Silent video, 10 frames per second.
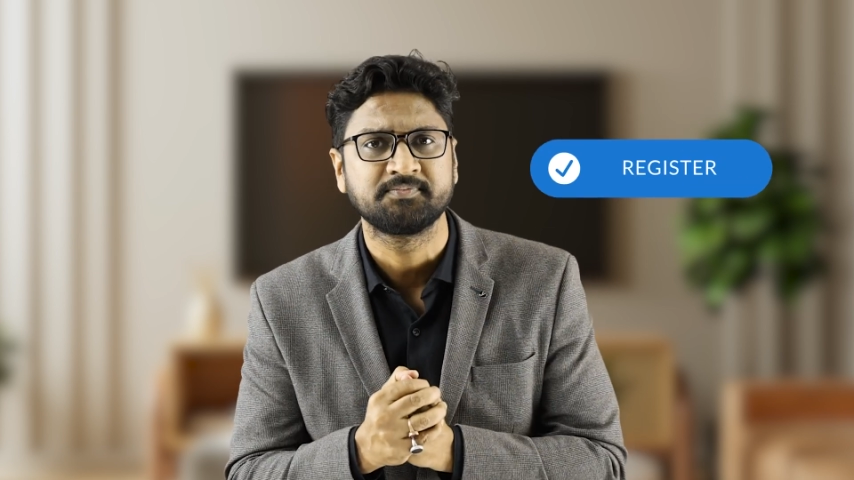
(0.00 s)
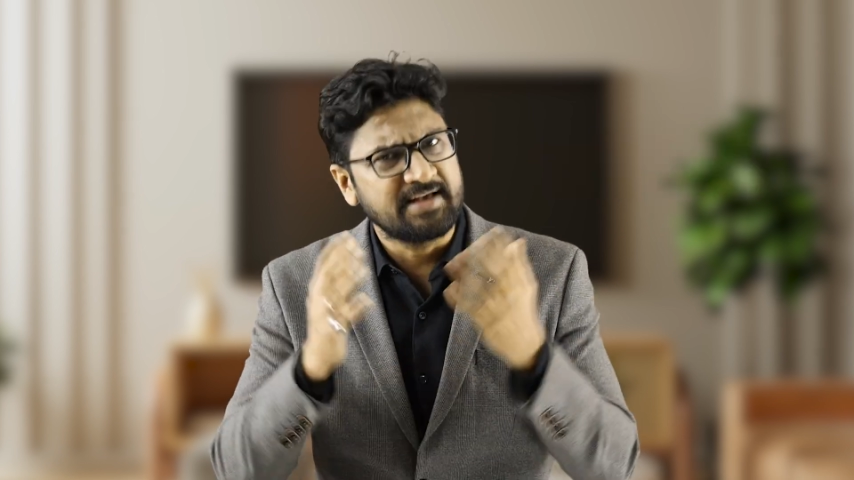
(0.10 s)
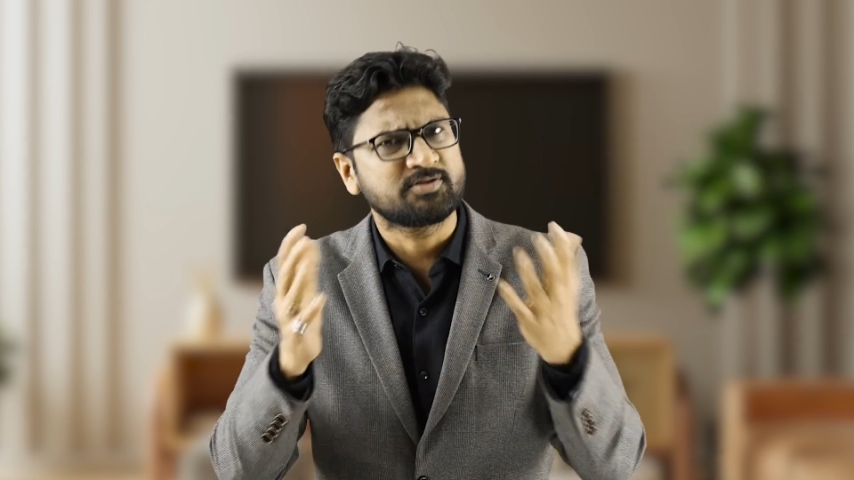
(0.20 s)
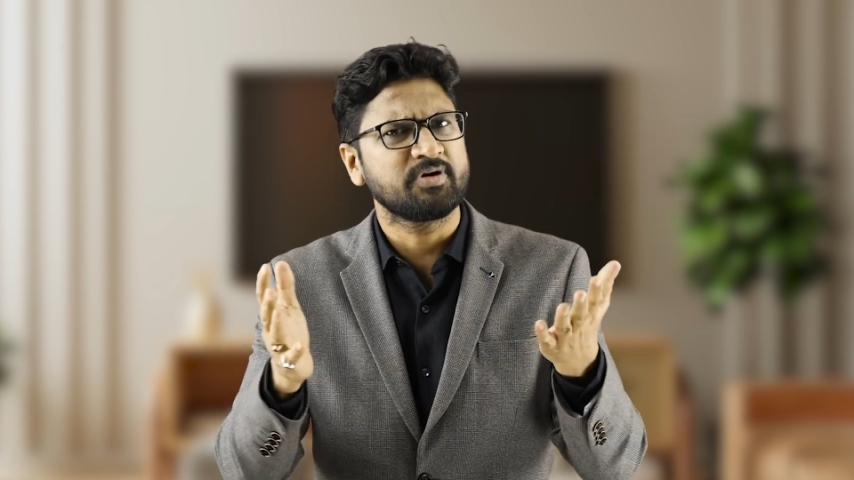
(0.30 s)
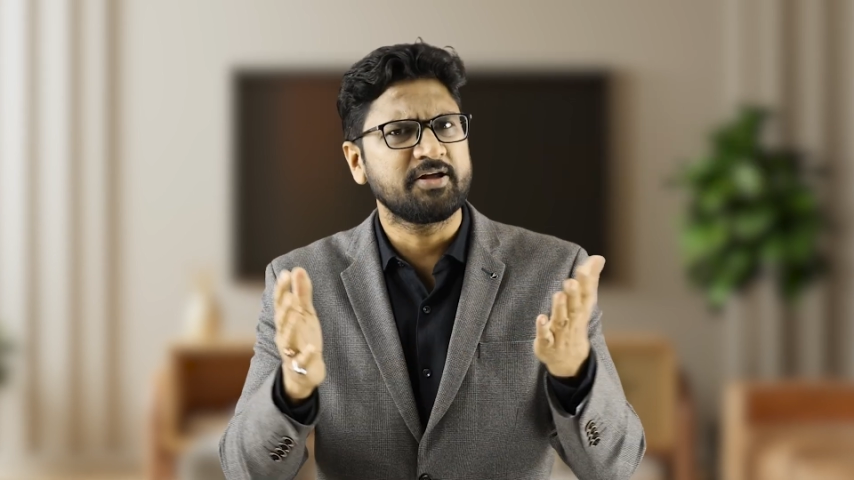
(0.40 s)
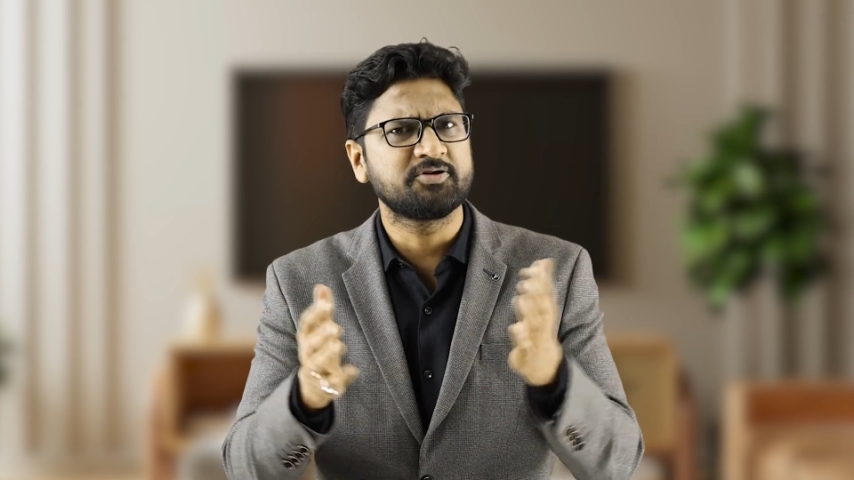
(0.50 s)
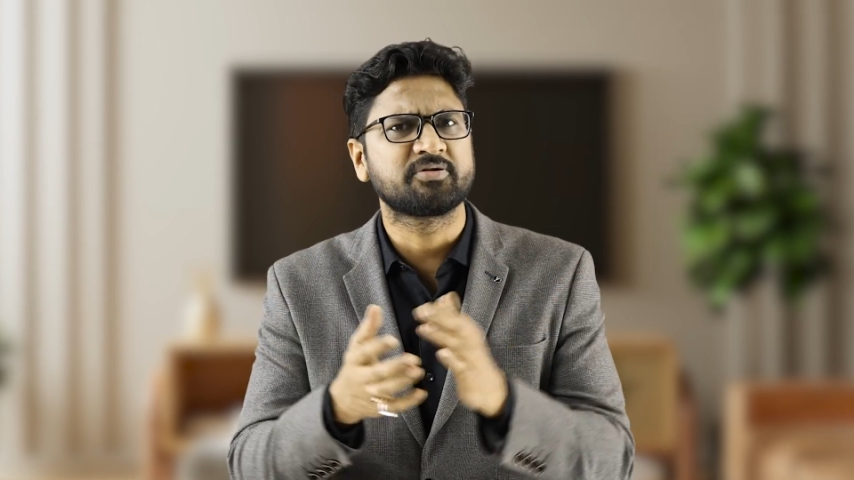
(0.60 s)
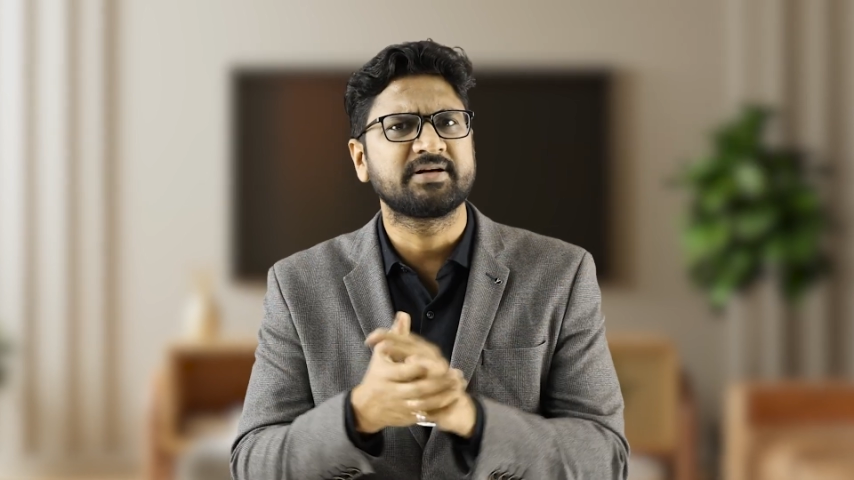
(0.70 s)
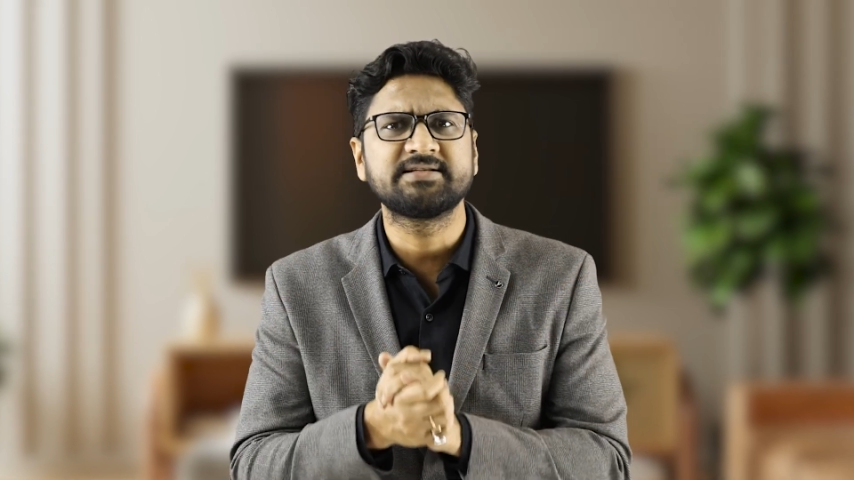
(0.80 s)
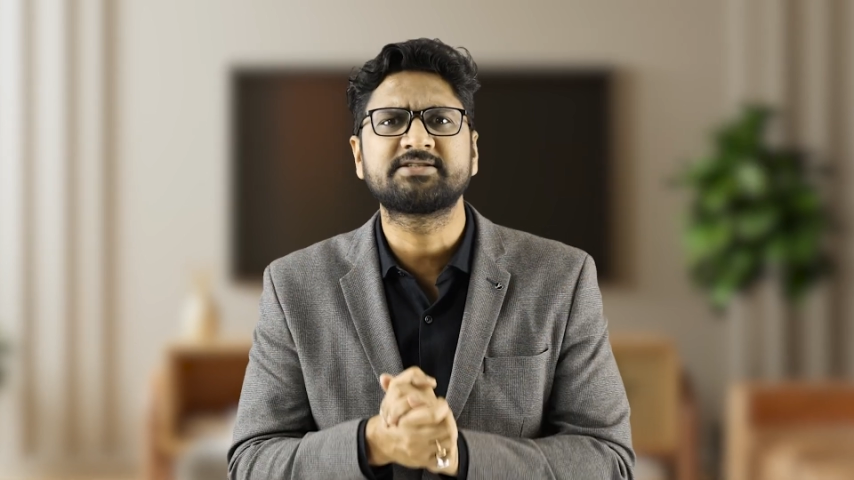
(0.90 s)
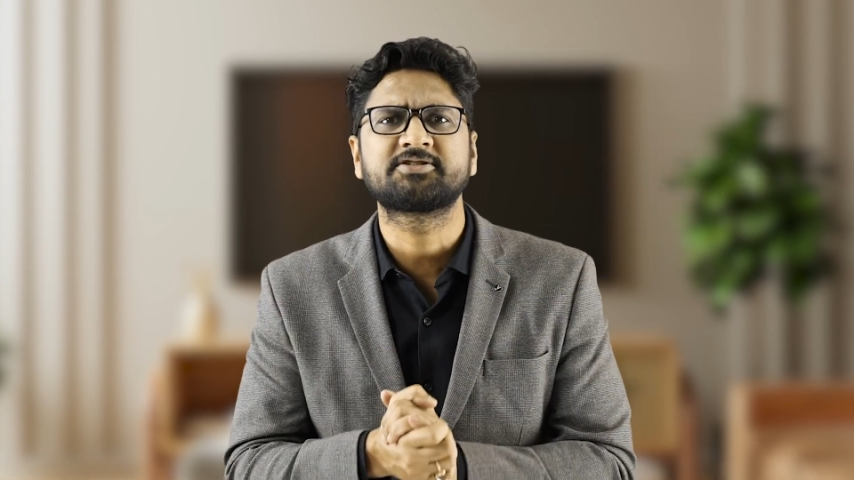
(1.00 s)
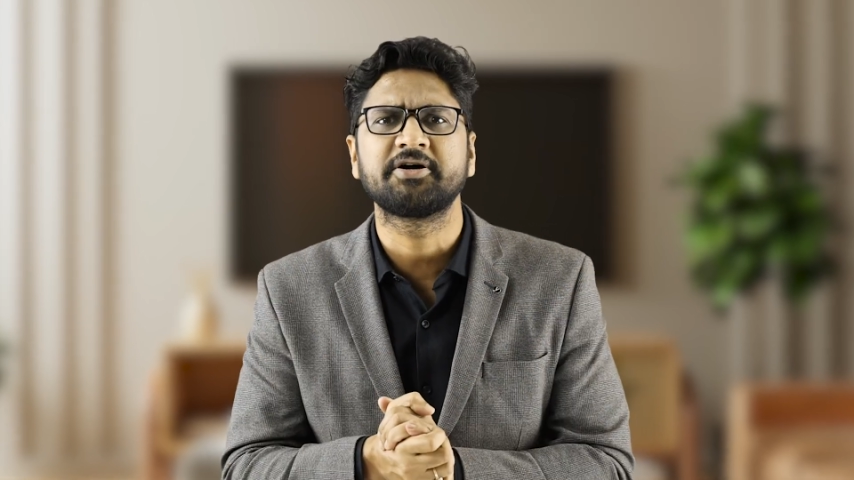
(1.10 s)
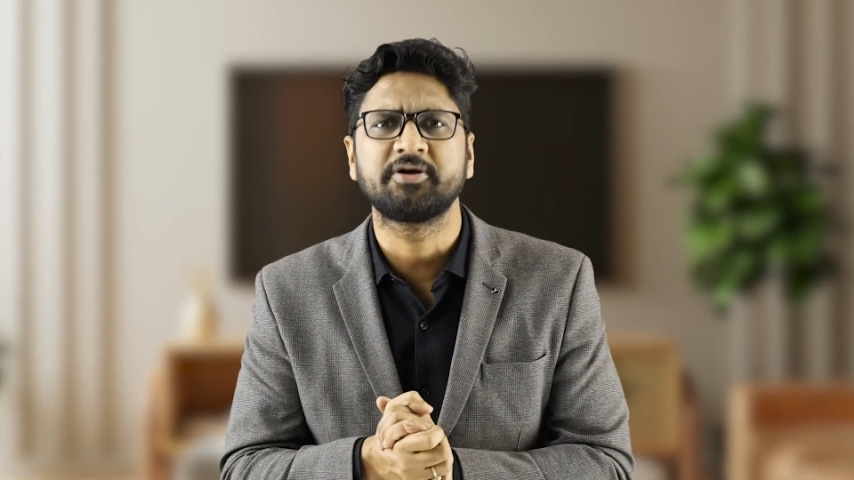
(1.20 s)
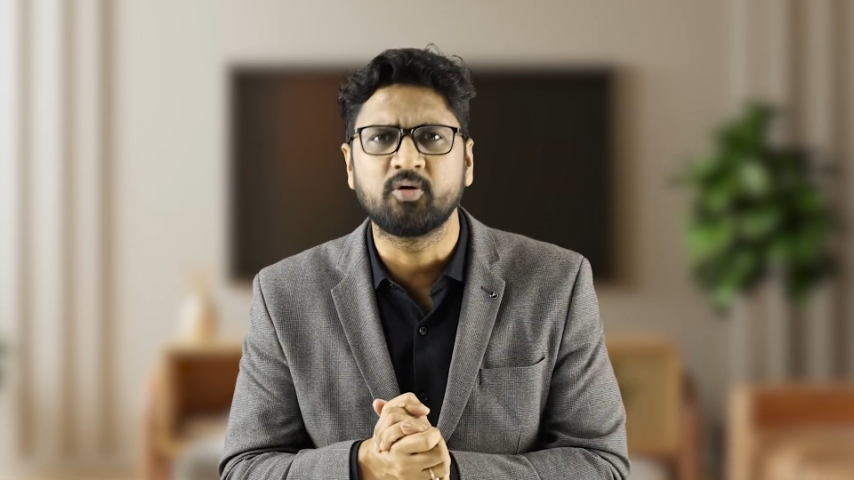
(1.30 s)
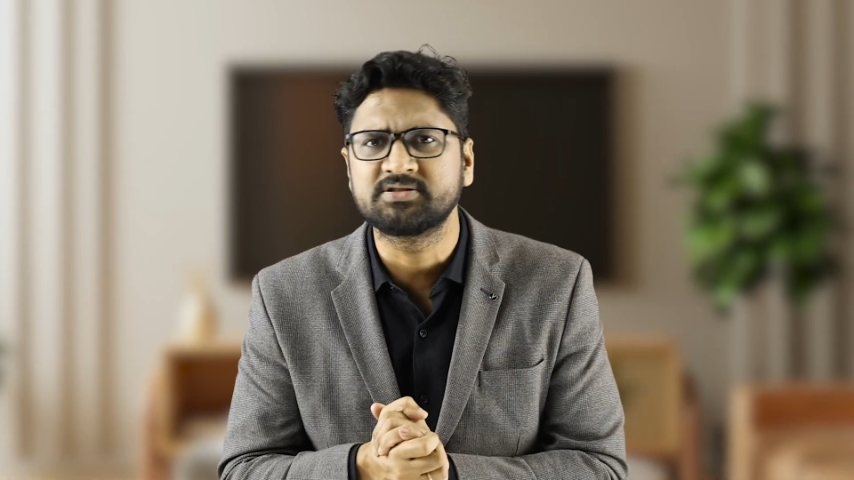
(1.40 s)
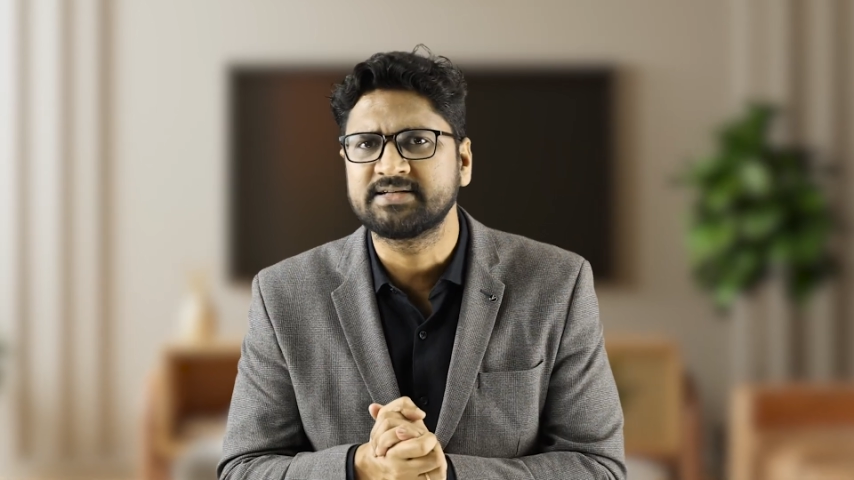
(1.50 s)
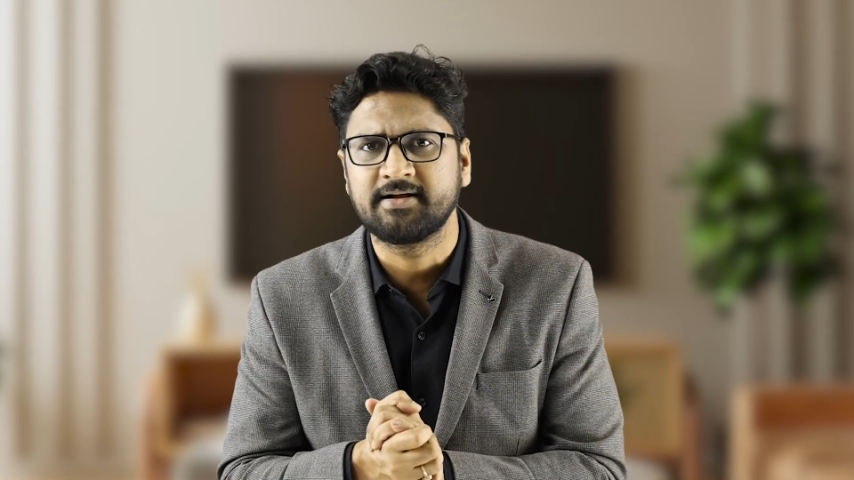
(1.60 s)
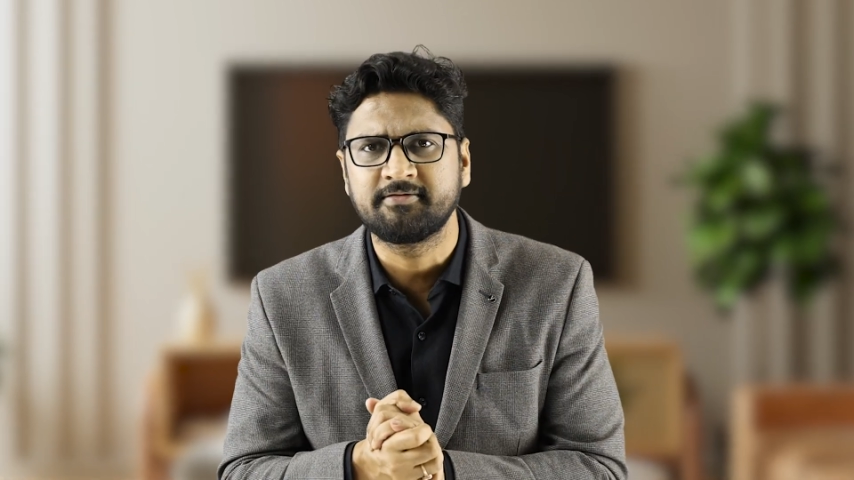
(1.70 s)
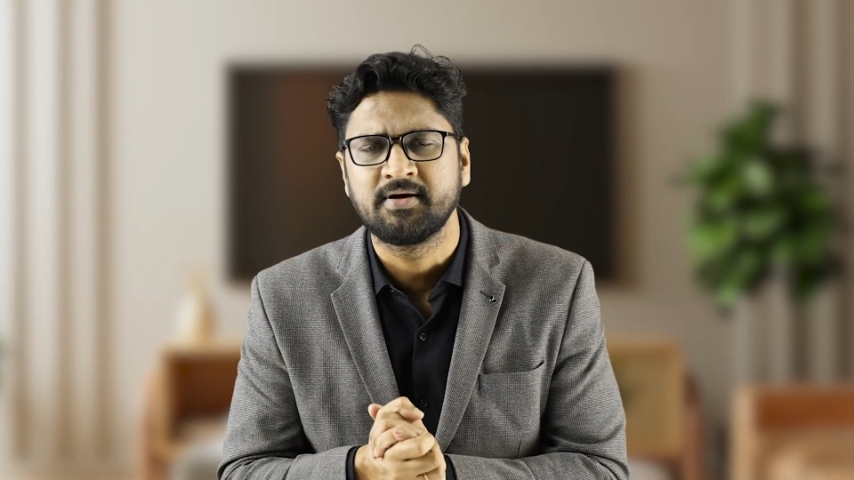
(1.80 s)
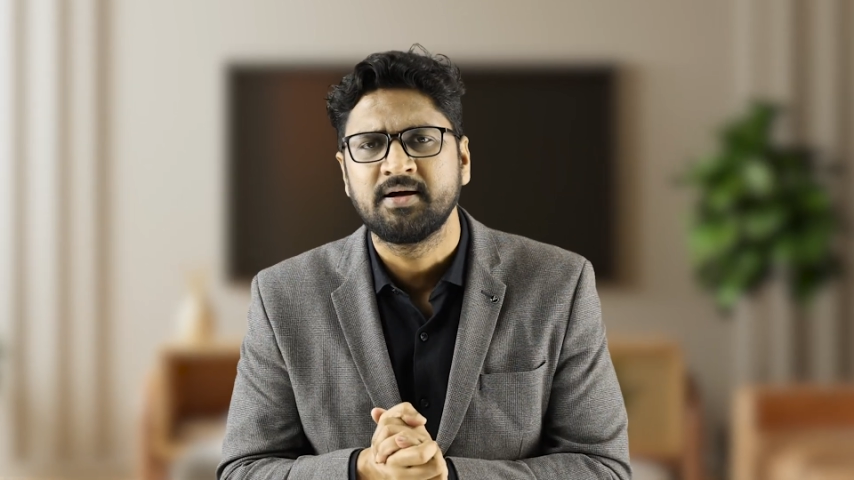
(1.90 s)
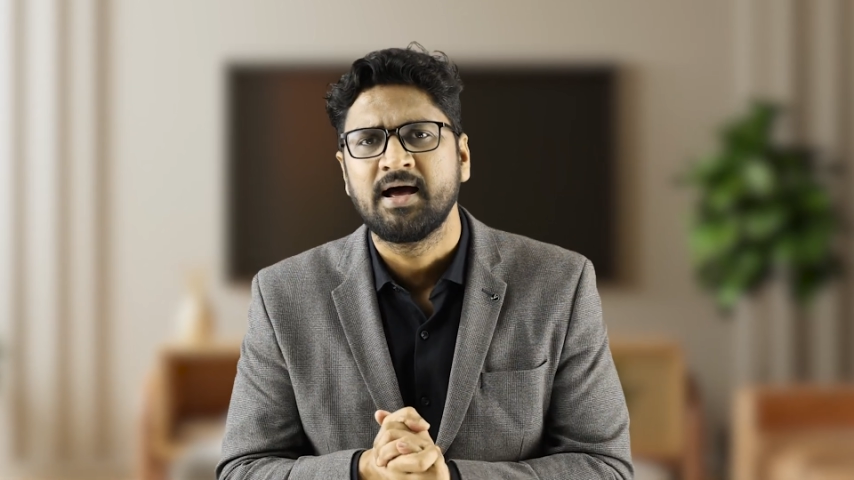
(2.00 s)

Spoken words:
As soon as you register yourself,